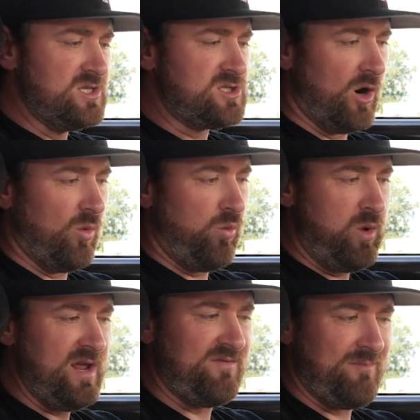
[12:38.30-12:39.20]
So
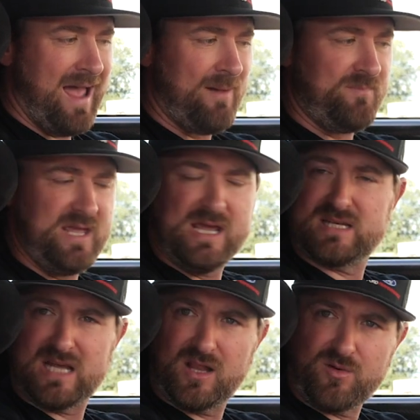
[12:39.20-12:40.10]
we've mapped the
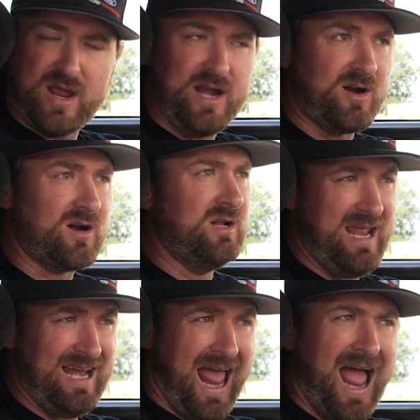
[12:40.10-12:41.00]
accelerator.
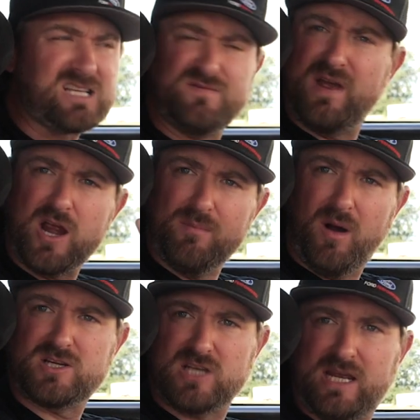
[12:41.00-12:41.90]
It acts very
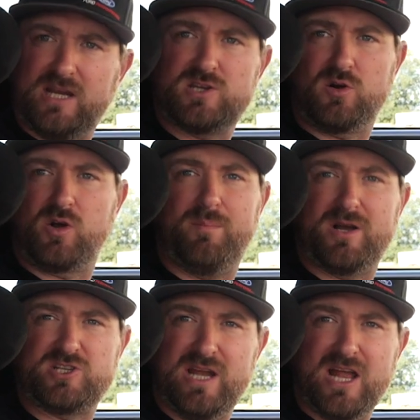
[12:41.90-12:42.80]
much like an internal
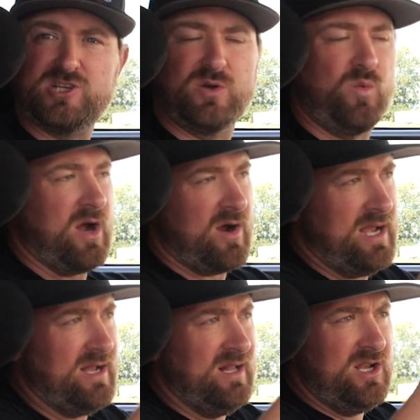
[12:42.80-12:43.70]
combustion engine, where
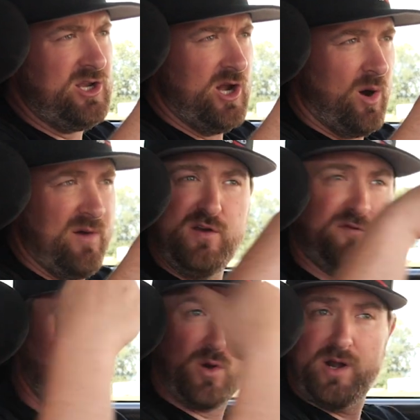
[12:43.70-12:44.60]
it, you know, if you
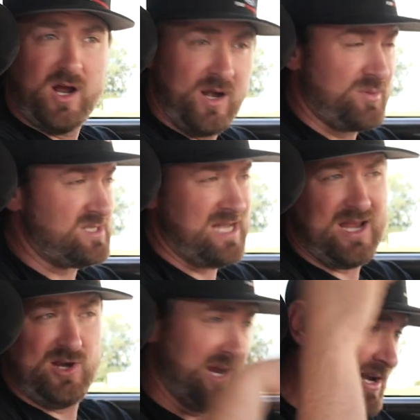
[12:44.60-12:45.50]
floor it one hundred
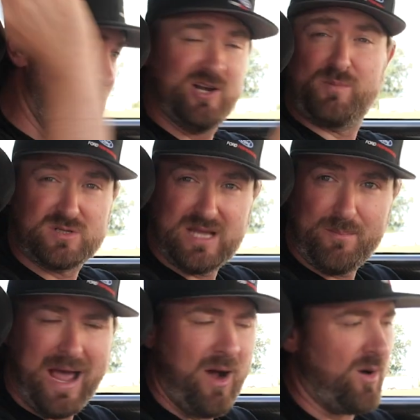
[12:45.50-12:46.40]
percent, you're getting one hundred
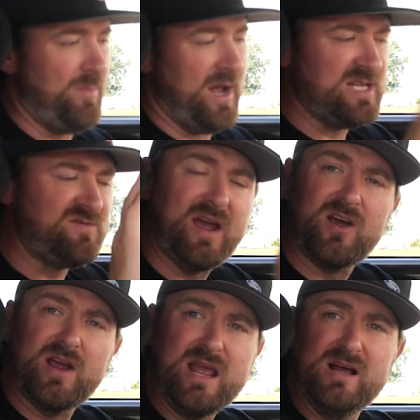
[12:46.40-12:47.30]
percent power, but it's
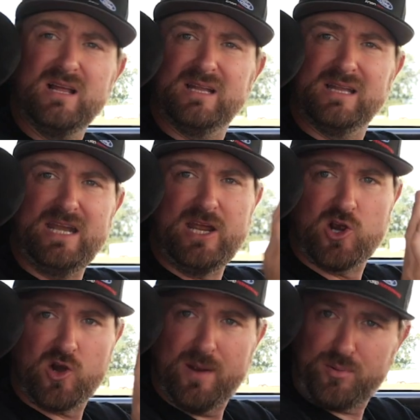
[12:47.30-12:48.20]
very
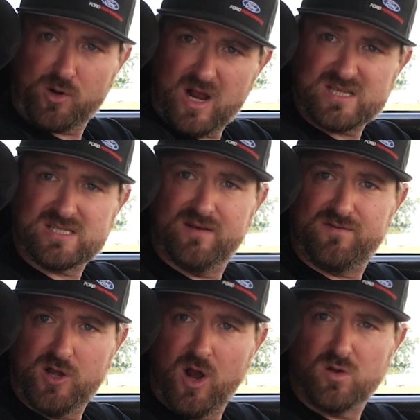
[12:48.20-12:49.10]
linear and
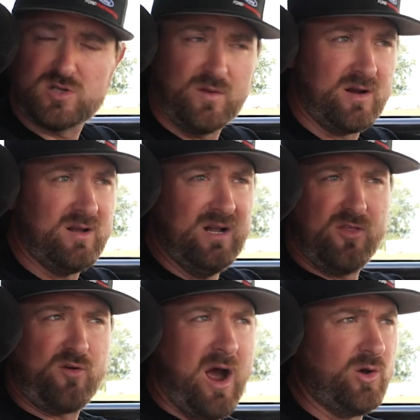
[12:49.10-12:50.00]
progressive, you know? So their
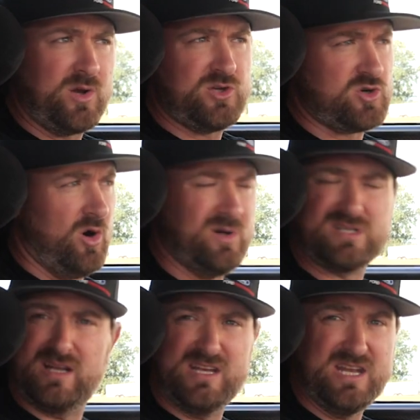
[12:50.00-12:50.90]
throttle control is
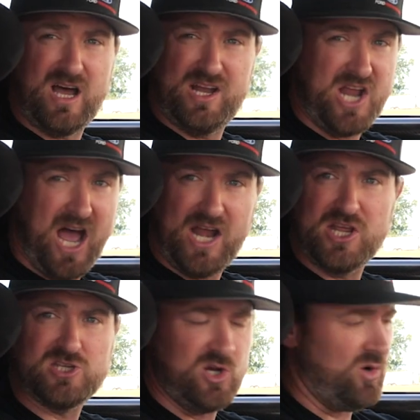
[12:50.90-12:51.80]
a, a
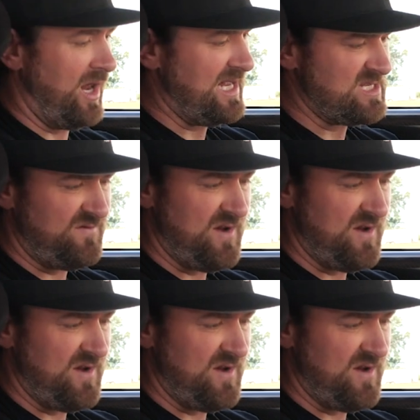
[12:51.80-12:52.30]
non-issue. Like, it's